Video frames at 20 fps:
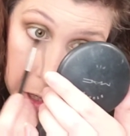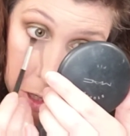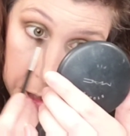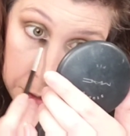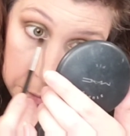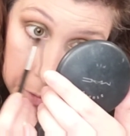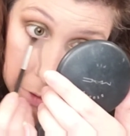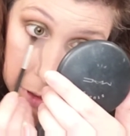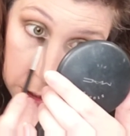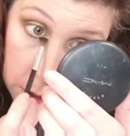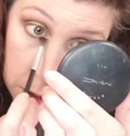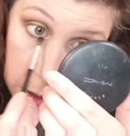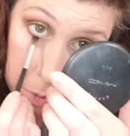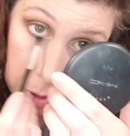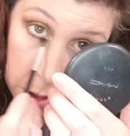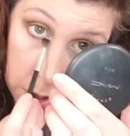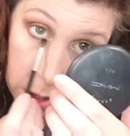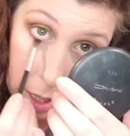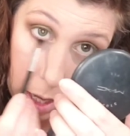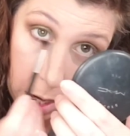I'm just going to
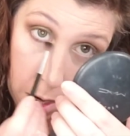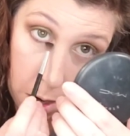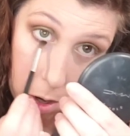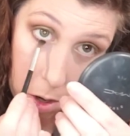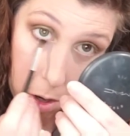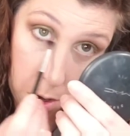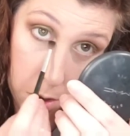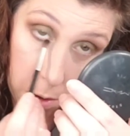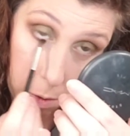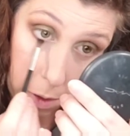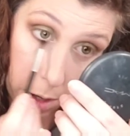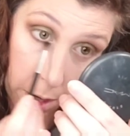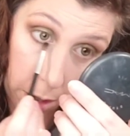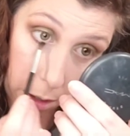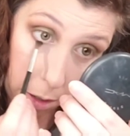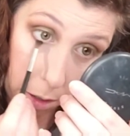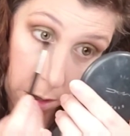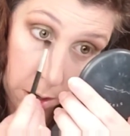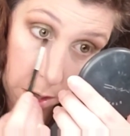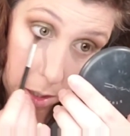put that all the way
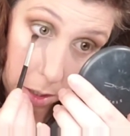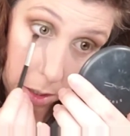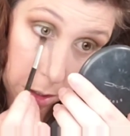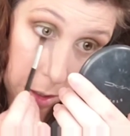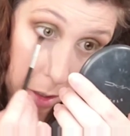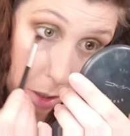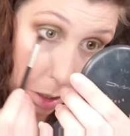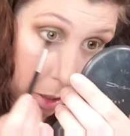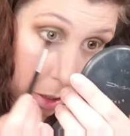across.